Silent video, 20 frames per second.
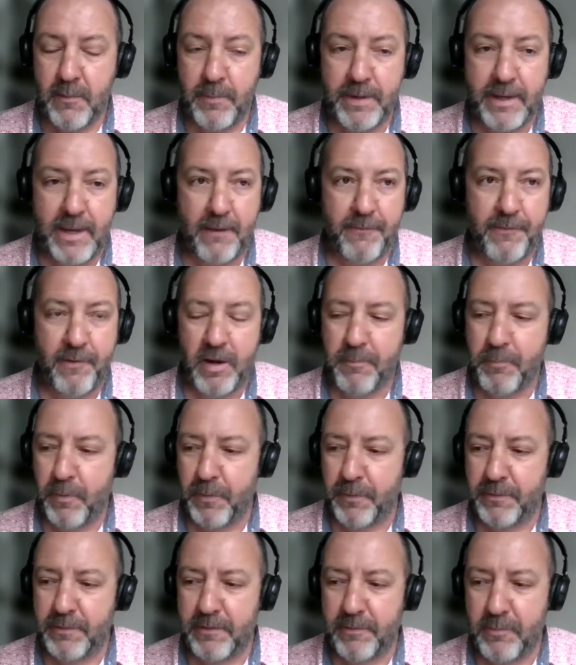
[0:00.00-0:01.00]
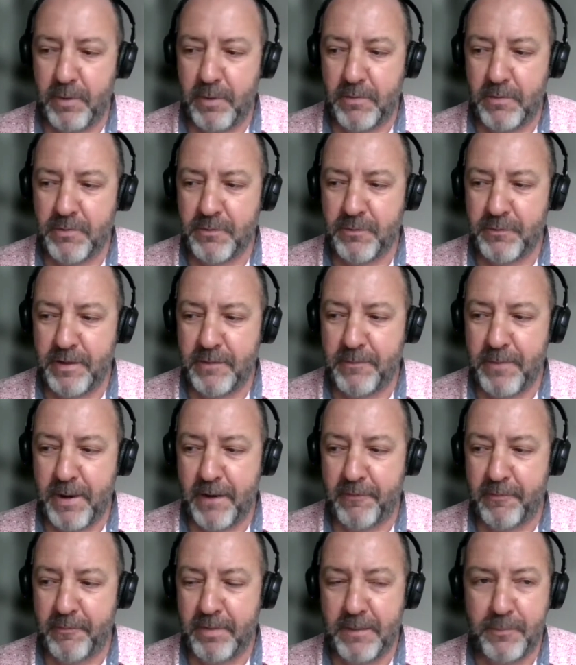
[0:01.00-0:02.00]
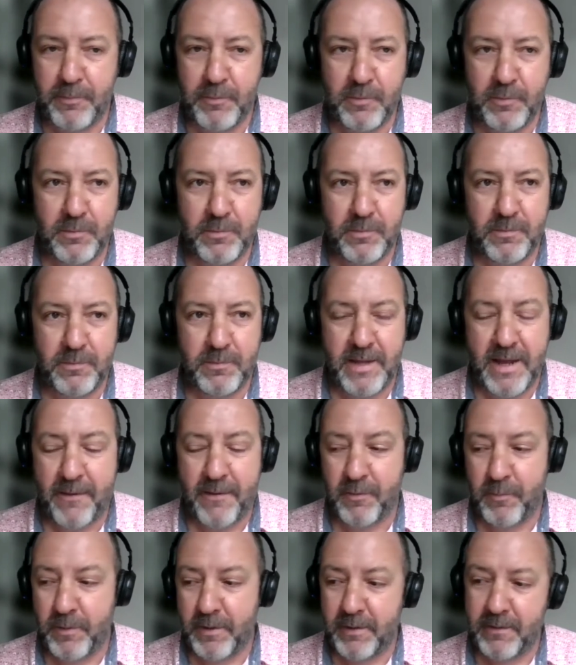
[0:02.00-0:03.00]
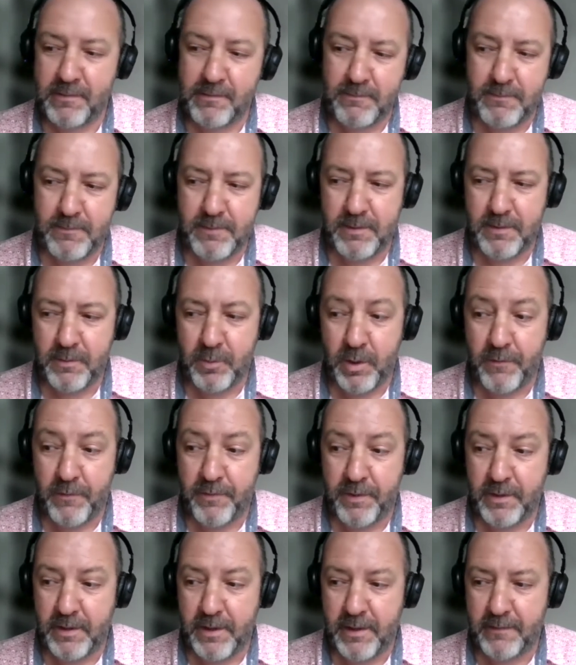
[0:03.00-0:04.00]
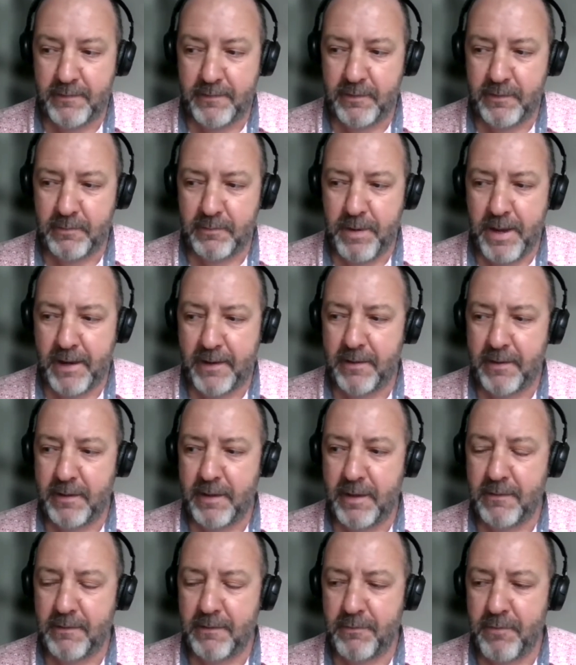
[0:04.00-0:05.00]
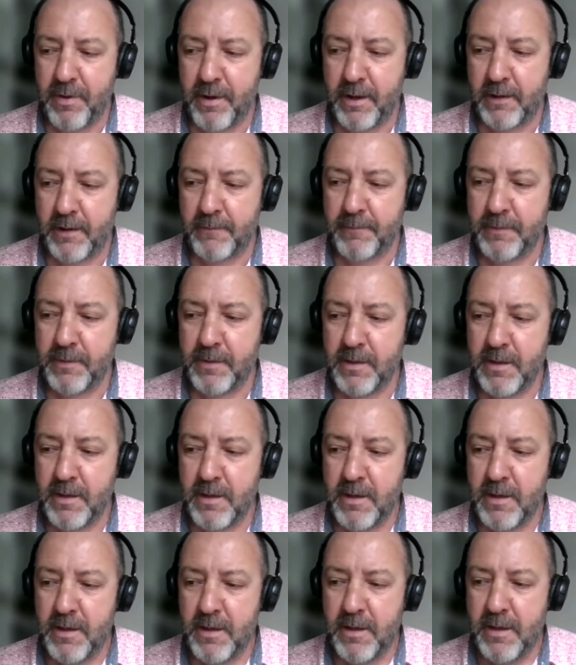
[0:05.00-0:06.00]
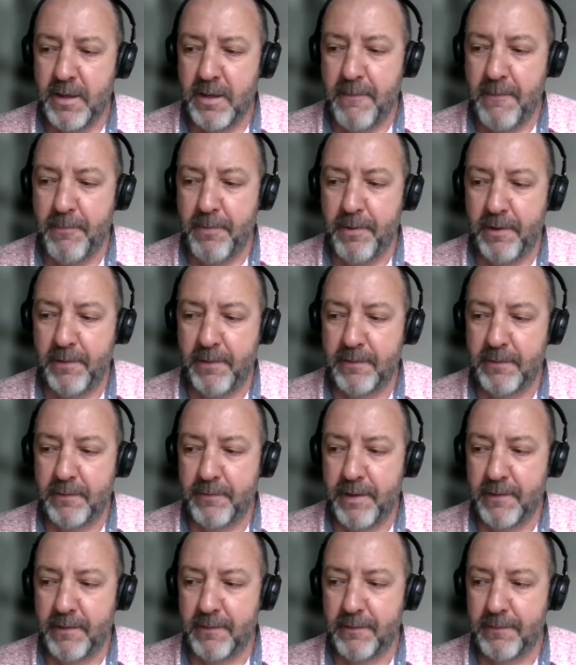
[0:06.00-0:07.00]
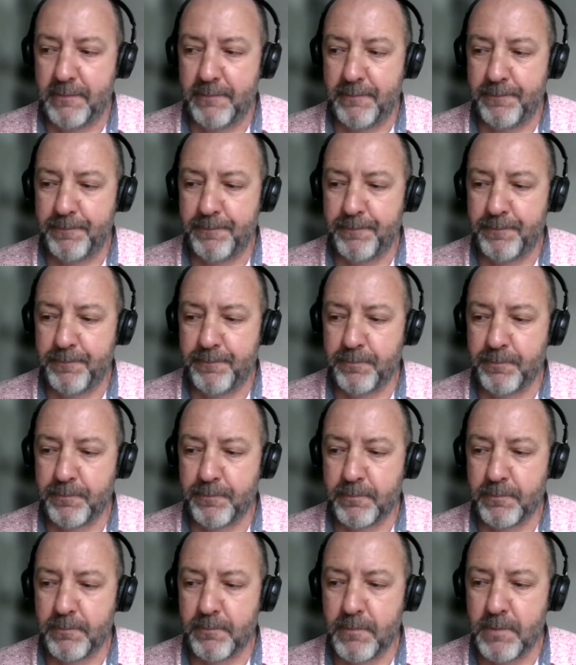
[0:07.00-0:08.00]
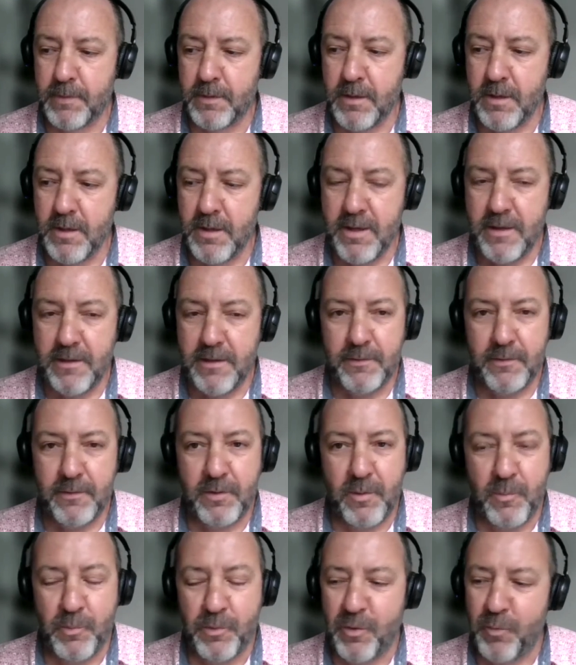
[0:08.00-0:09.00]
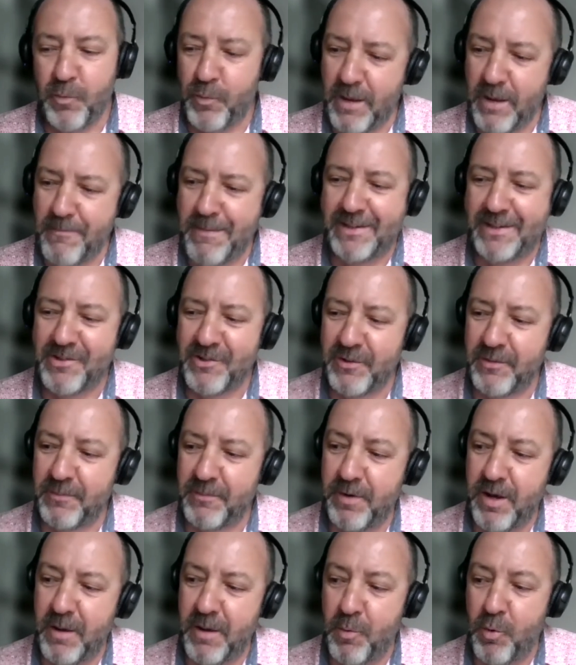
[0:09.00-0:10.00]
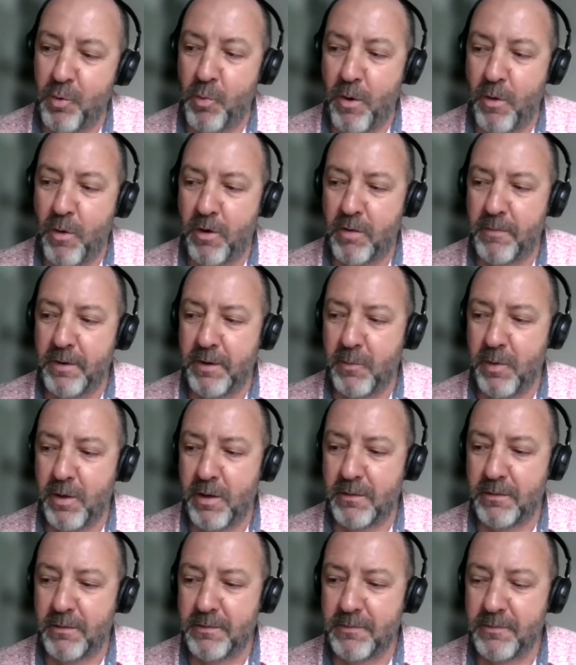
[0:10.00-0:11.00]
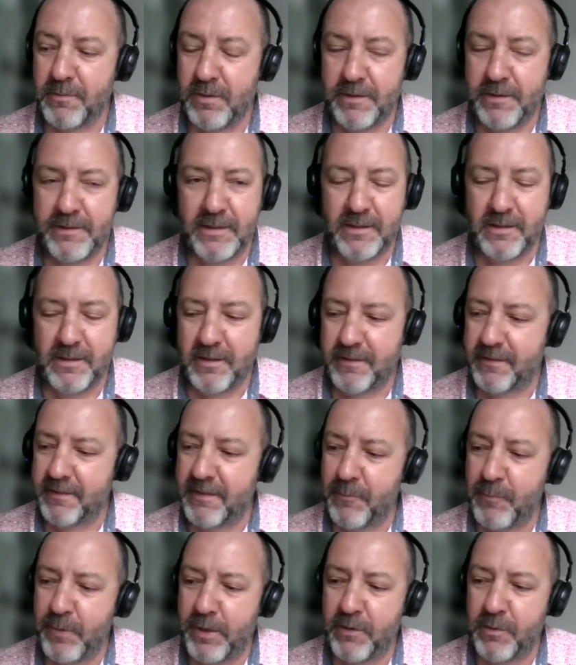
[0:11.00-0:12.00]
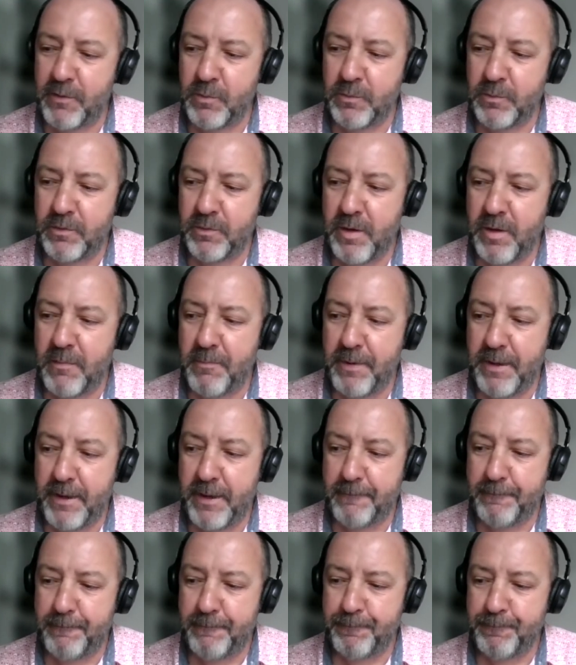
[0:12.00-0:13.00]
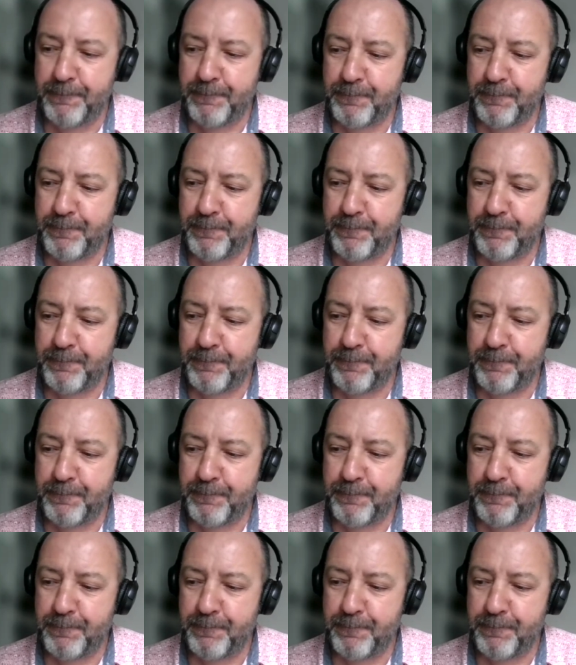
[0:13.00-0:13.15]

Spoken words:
And we get very positive emotional feedback from people now that we're not even a year still back into running in-person events. So can we imagine a more welcoming world? I think, as I said, we can all do our bit.